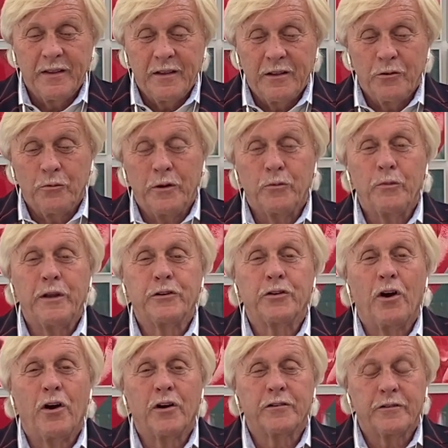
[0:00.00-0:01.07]
when we
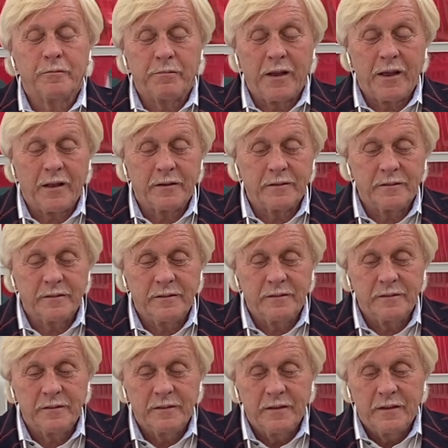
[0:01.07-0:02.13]
talked about
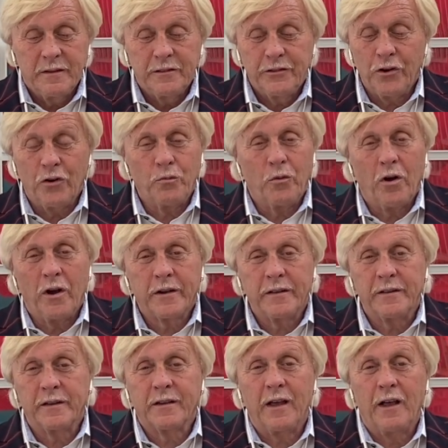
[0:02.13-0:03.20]
don't walk in
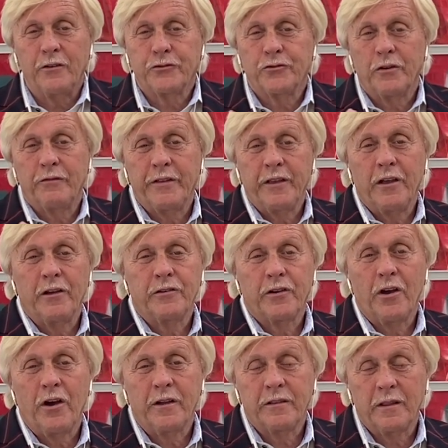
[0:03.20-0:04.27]
the counsel of the
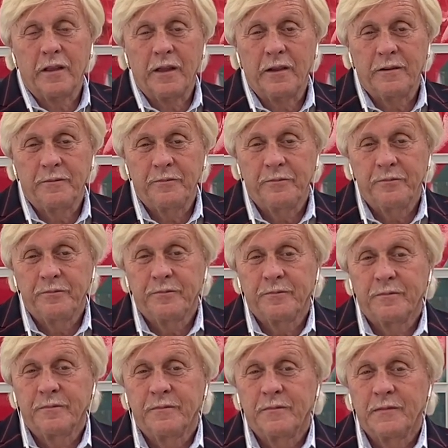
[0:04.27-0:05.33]
ungodly,
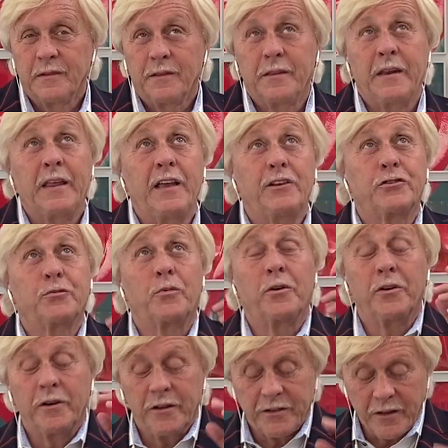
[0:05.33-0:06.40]
that His
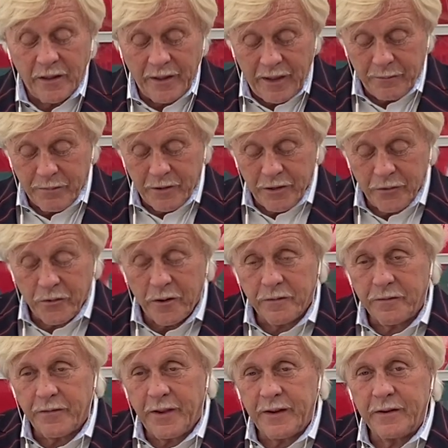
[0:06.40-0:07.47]
Word is a lamp unto our
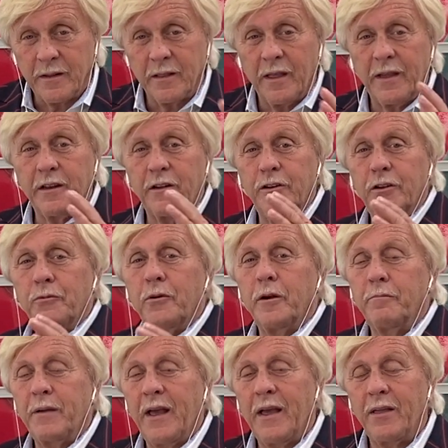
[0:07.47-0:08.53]
feet and a light unto our
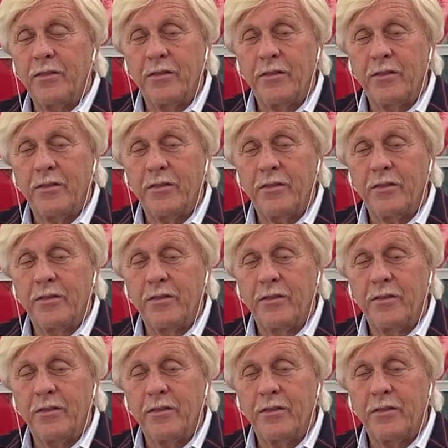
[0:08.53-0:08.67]
path.